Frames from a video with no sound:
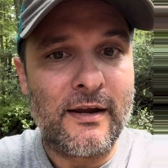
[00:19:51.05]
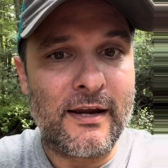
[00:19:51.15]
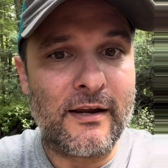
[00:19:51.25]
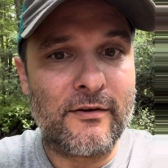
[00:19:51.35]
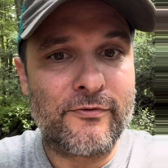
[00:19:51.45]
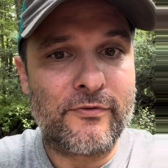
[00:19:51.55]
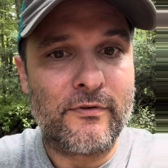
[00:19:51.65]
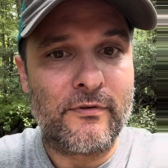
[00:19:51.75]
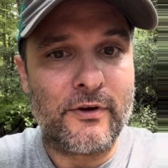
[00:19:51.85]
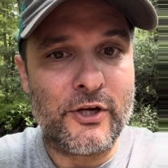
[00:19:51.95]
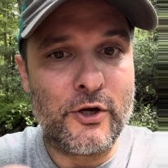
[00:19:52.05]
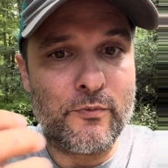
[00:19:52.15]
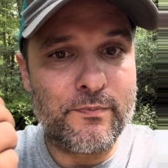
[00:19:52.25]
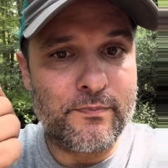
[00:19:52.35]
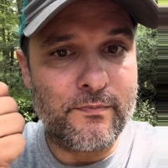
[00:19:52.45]
if you
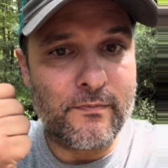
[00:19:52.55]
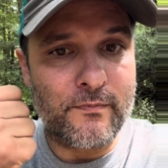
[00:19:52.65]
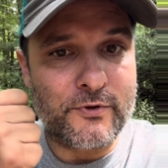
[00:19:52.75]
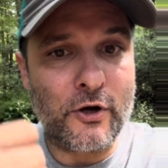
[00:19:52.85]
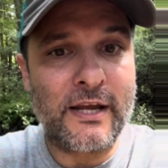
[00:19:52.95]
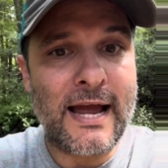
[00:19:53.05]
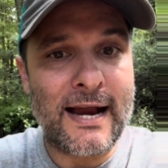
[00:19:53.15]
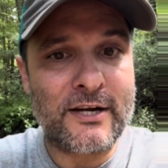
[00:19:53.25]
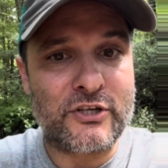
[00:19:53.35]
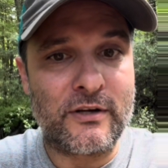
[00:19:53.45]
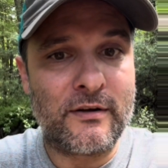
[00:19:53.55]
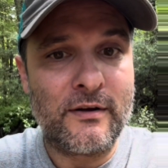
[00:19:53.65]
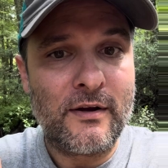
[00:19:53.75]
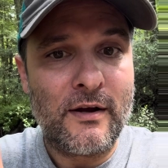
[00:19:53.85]
took an action